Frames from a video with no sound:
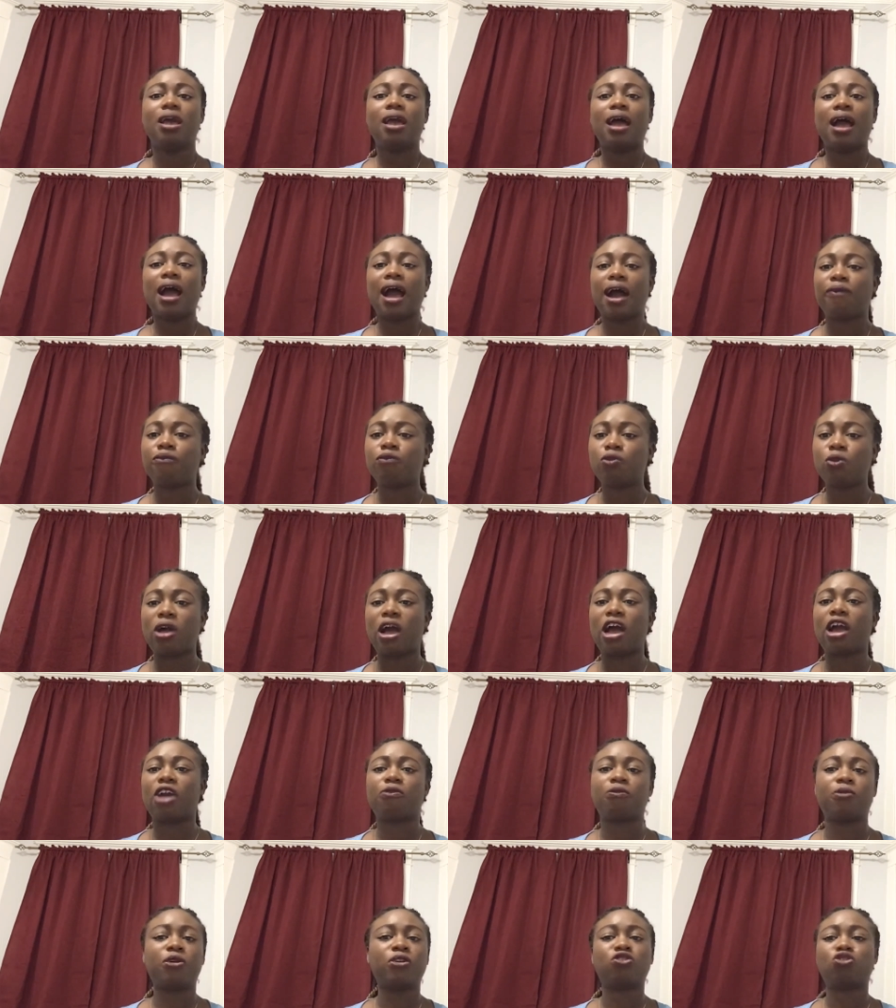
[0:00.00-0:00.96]
I've not
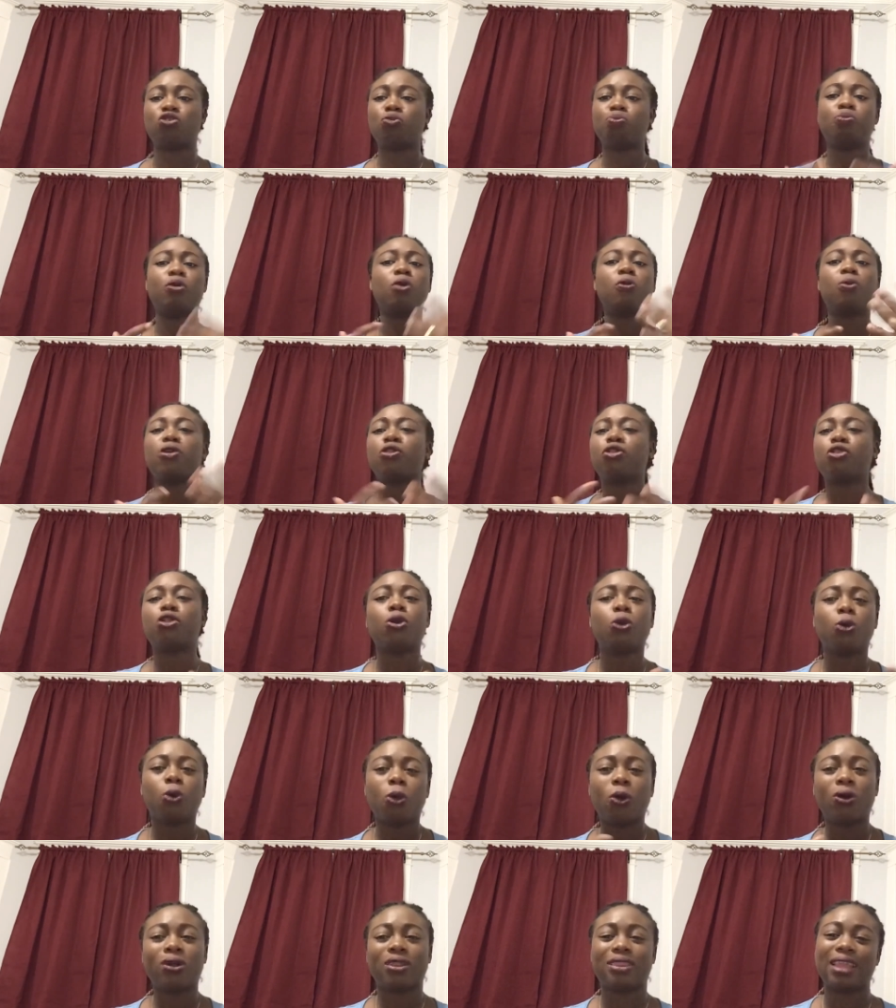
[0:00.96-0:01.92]
agreed to be with you
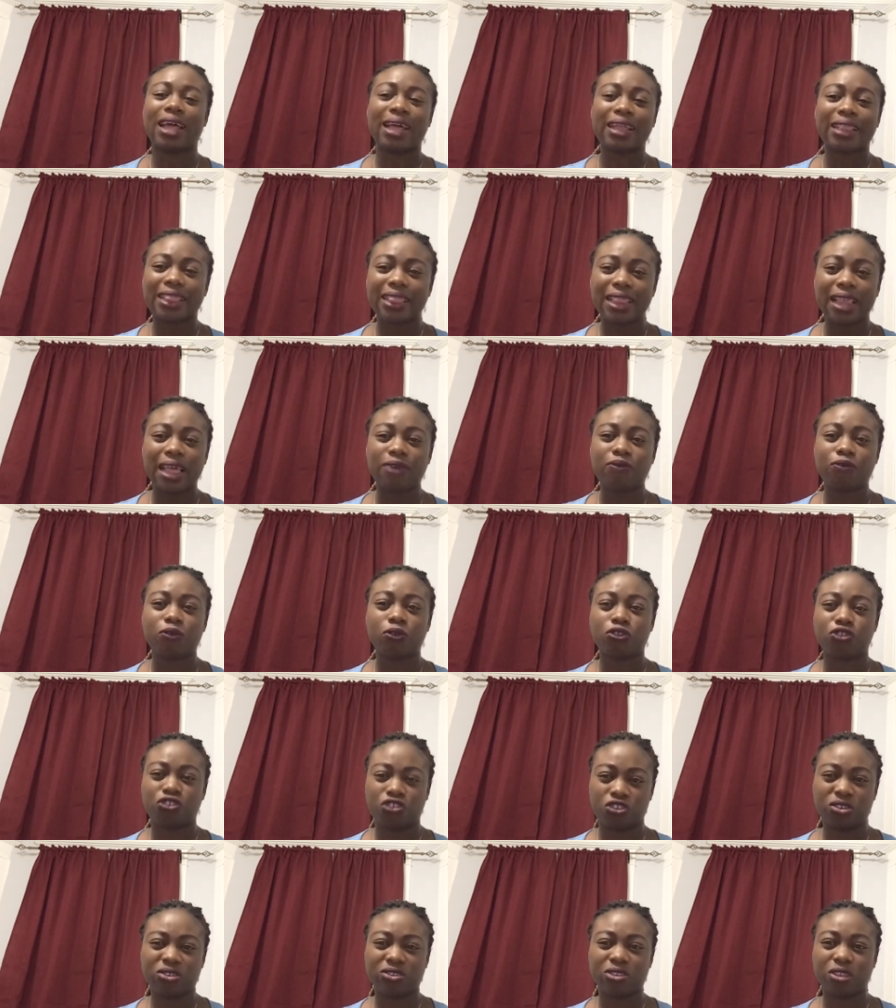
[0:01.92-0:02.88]
on that level. Do
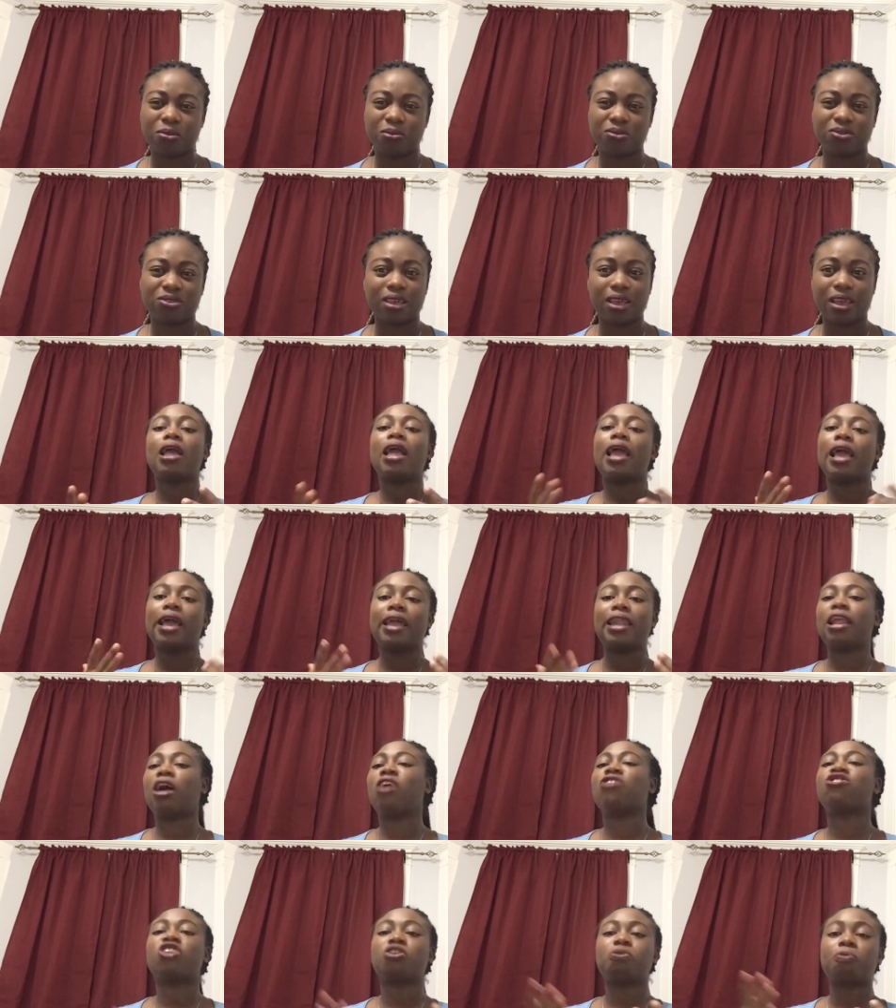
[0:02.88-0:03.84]
you understand what I'm saying? And
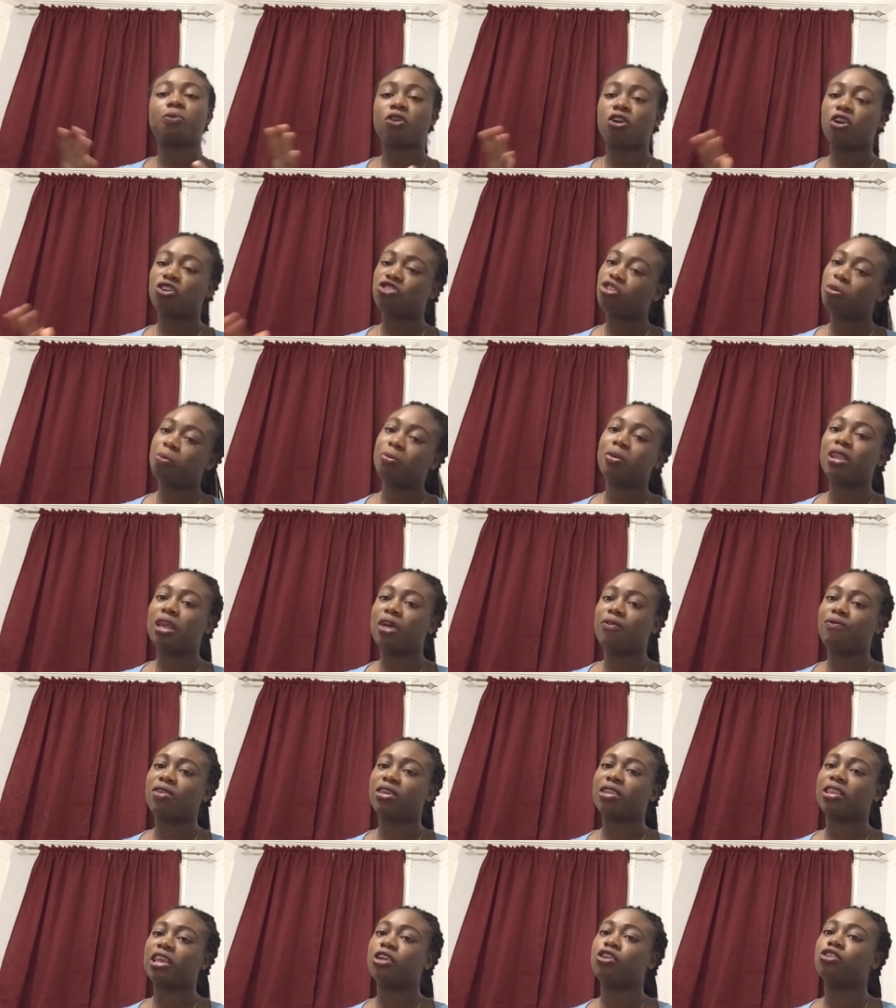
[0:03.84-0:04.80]
now just because you've been
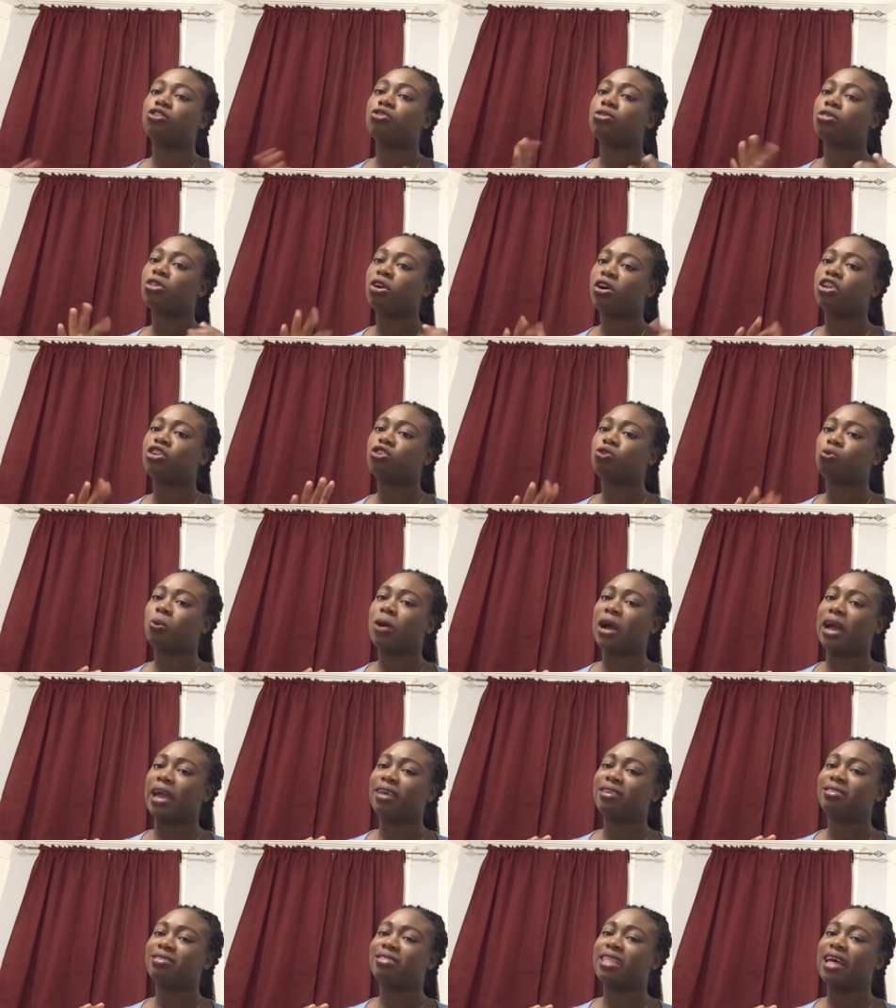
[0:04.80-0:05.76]
evicted, you thought it's
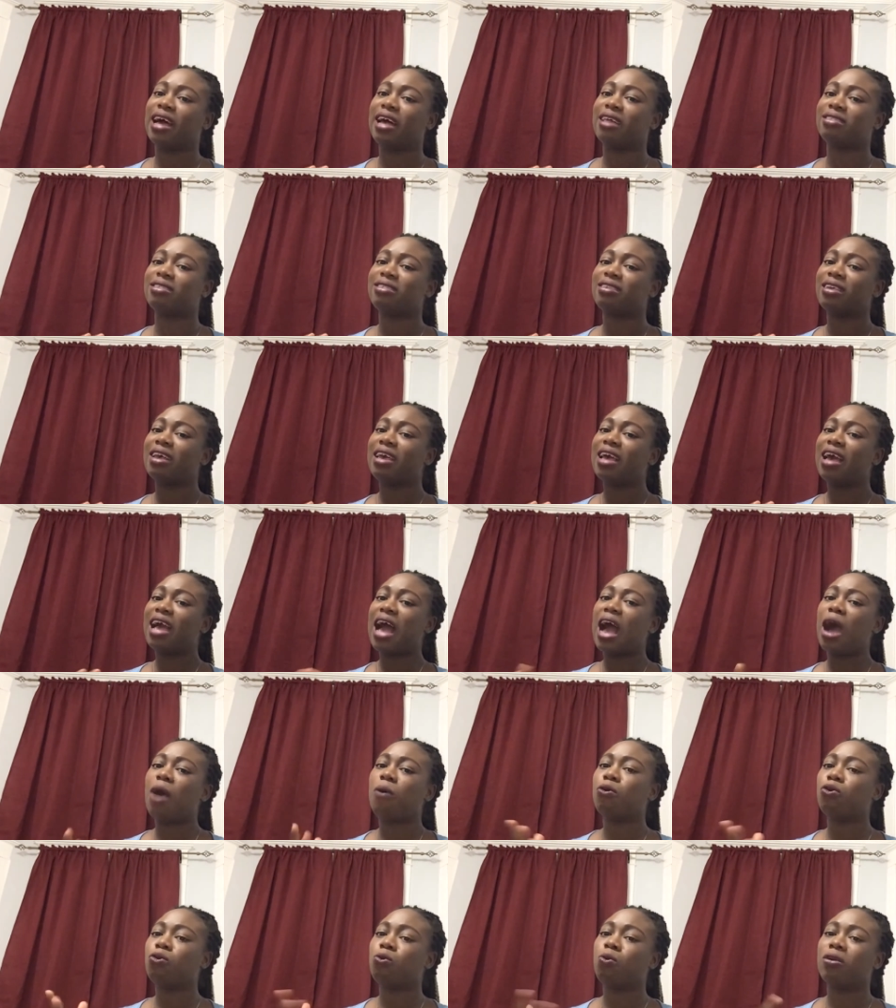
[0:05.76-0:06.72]
wise that I
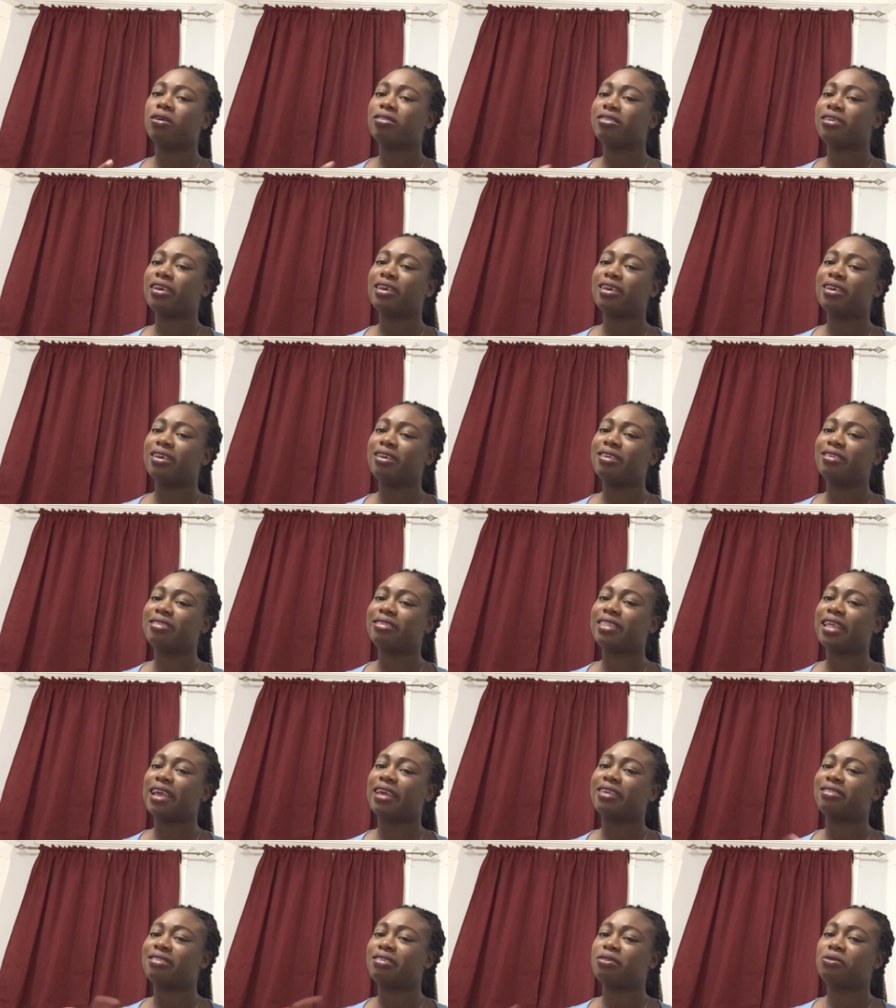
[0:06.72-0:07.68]
would want a kiss?
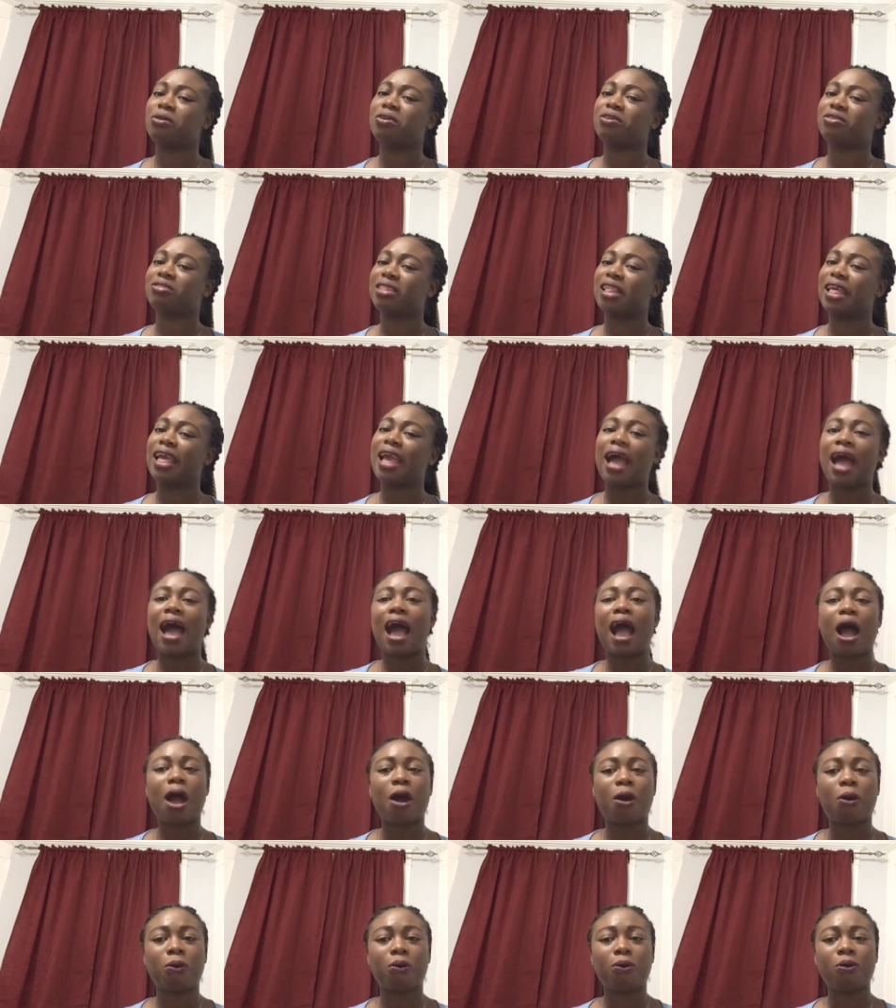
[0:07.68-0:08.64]
Like seriously,
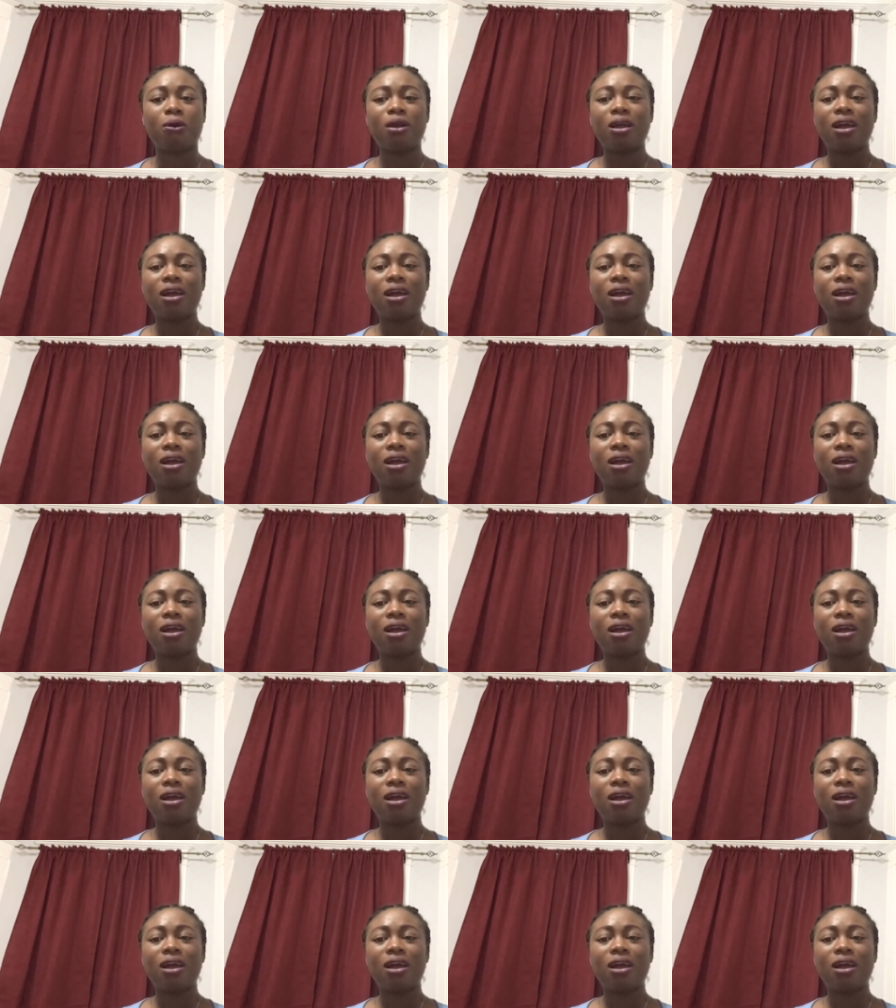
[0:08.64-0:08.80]
how?